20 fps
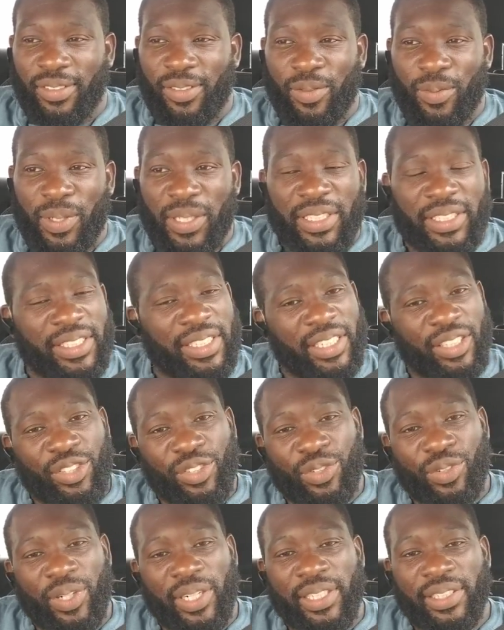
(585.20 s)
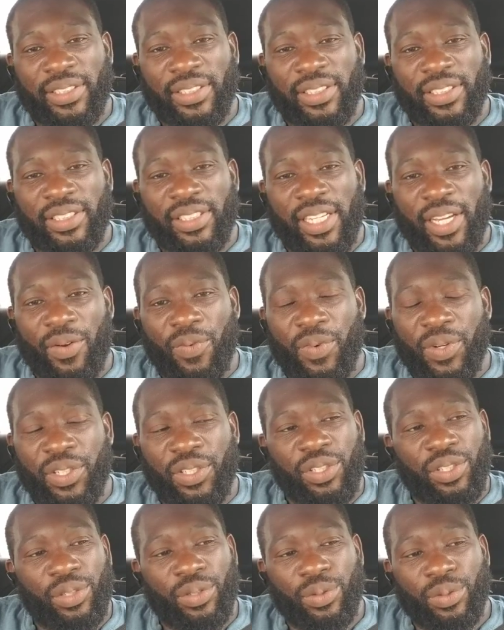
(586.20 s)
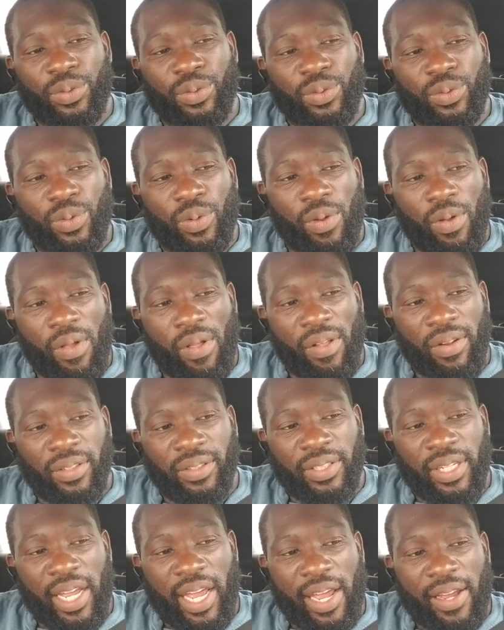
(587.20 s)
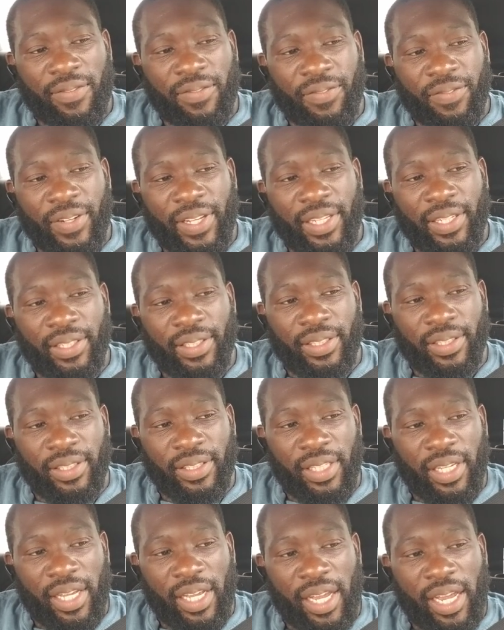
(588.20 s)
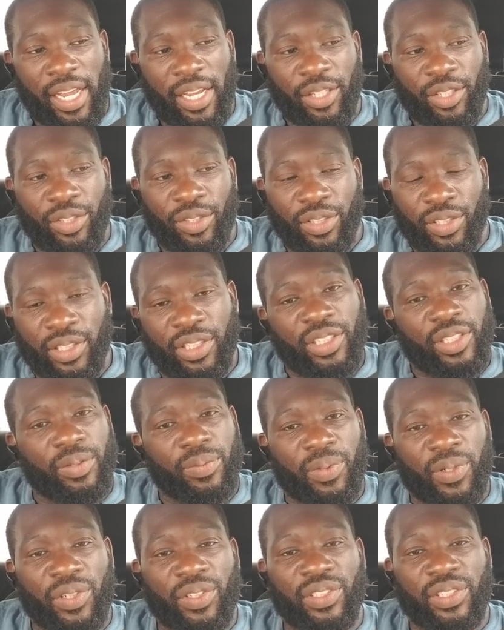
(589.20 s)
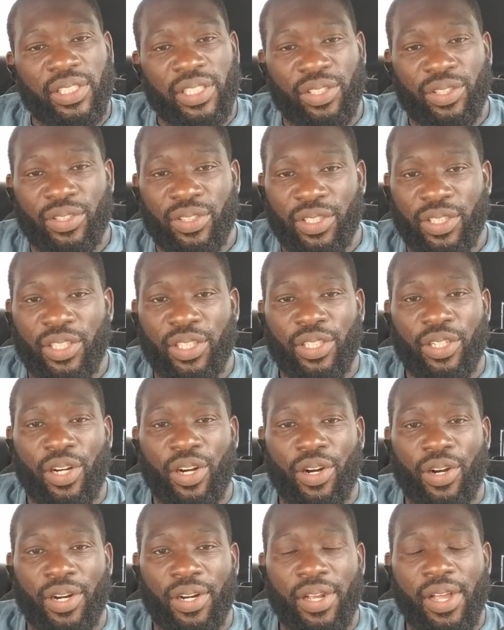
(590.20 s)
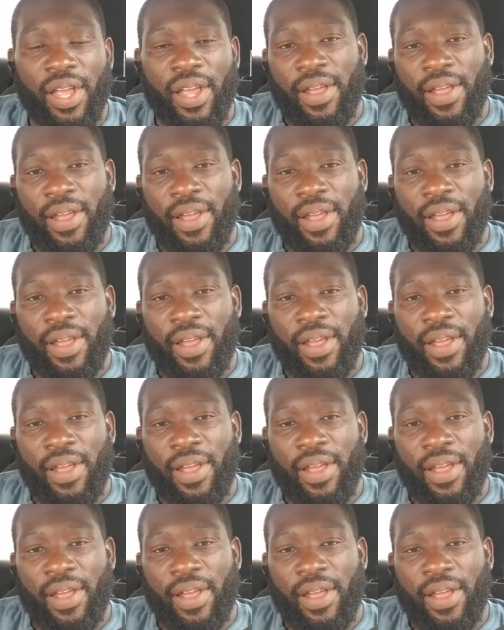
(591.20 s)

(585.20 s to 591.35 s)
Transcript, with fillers: But it's just crazy that when you have faith and you're a good person and you're a good heart,